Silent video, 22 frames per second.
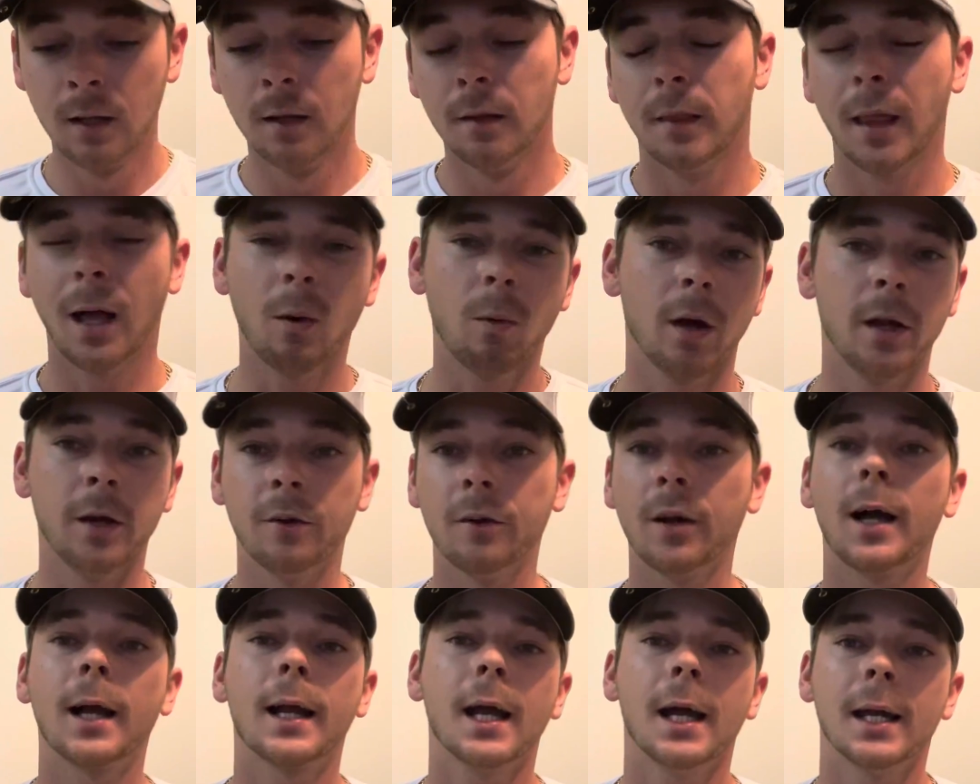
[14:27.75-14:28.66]
That way you're
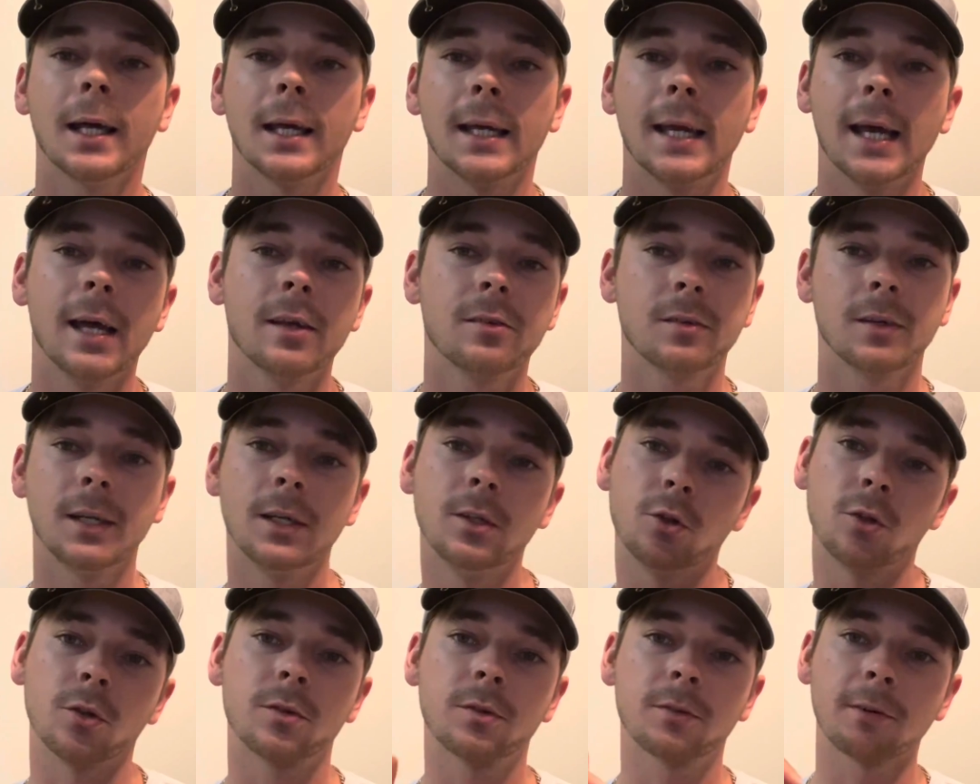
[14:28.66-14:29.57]
not kind of guessing and
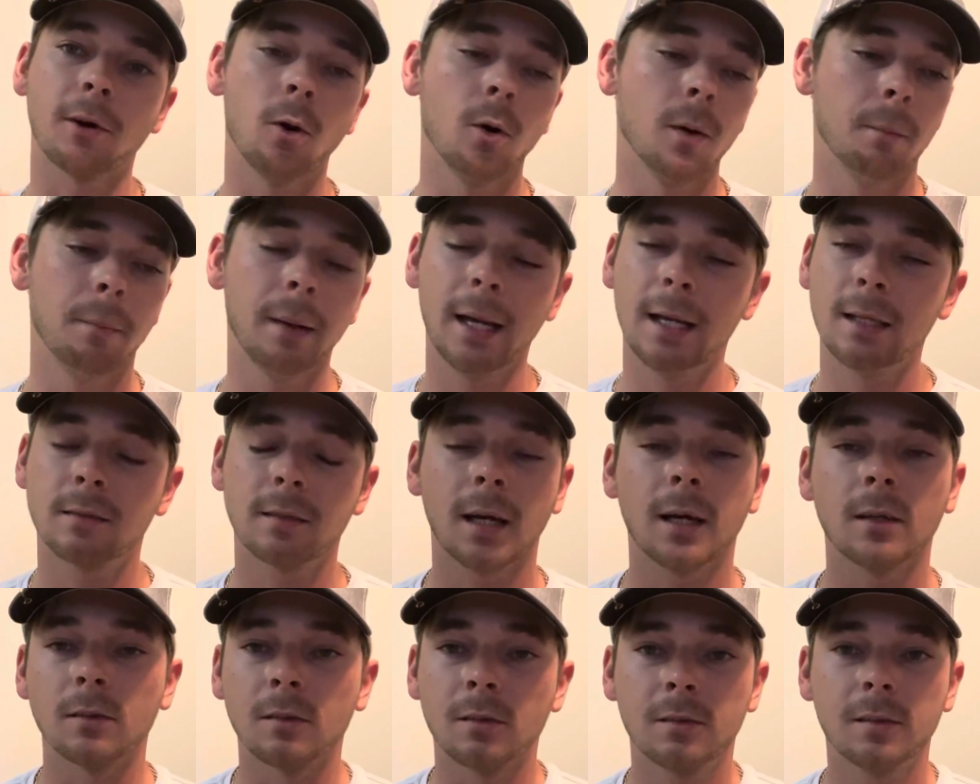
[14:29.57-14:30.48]
just throwing baits
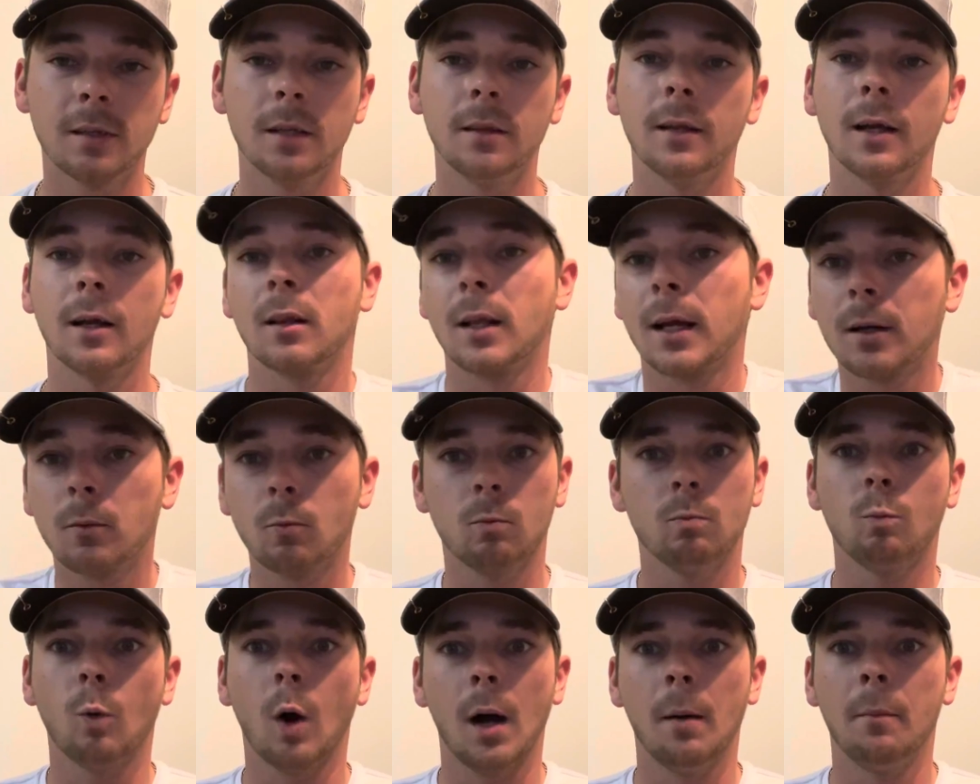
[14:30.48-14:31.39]
out and sitting there like,
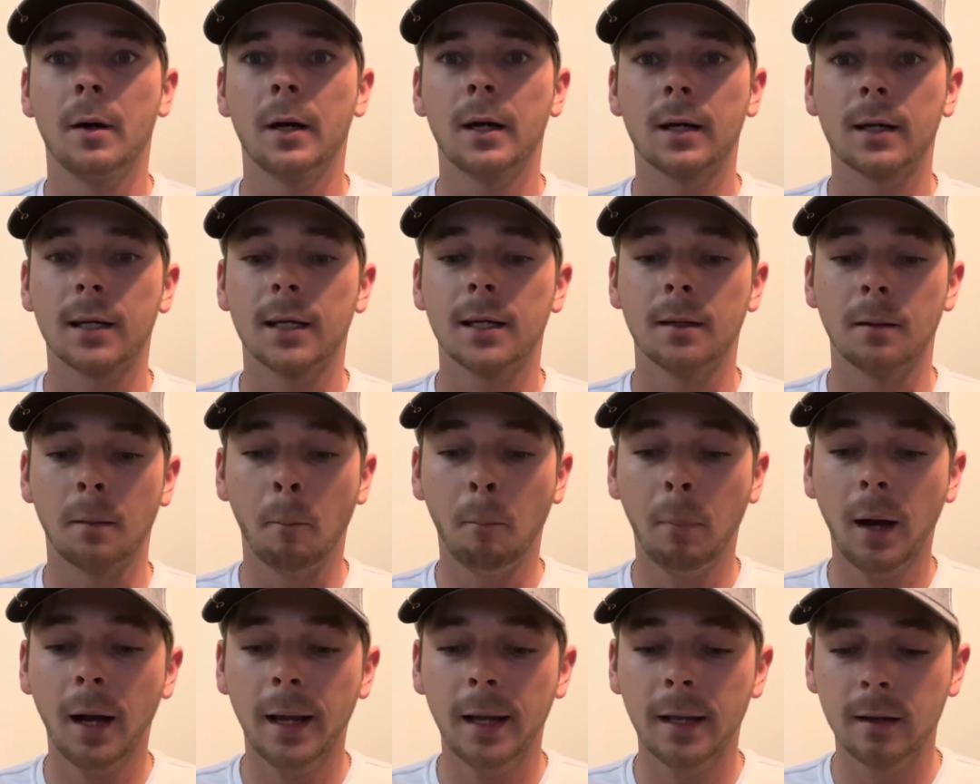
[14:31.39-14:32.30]
why am I not getting a
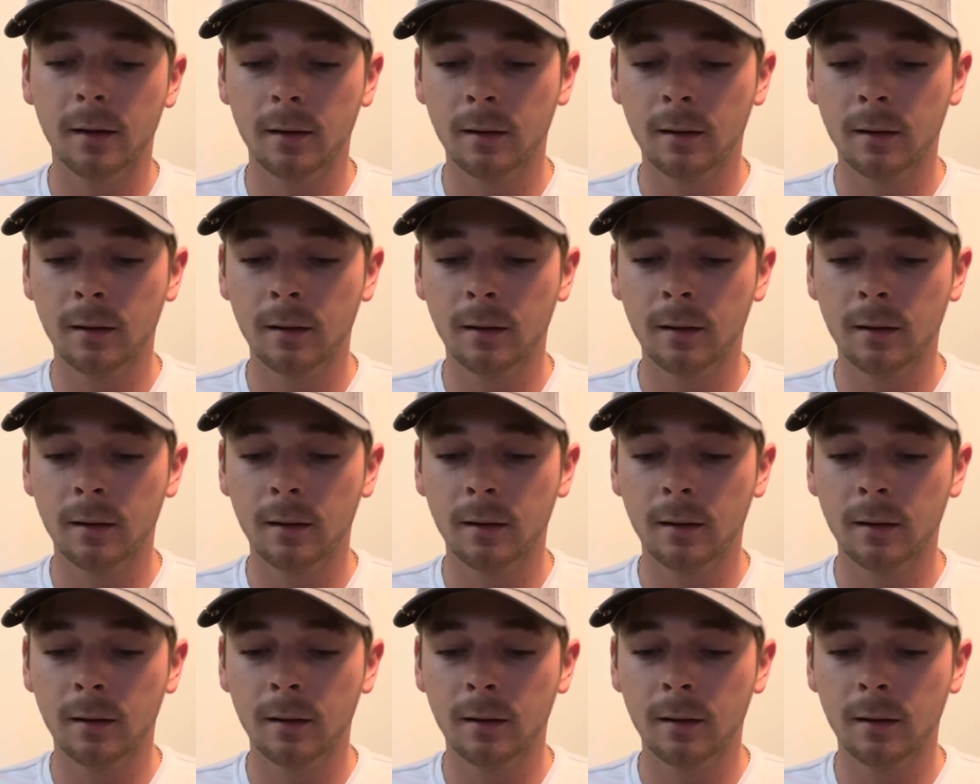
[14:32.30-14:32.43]
bite?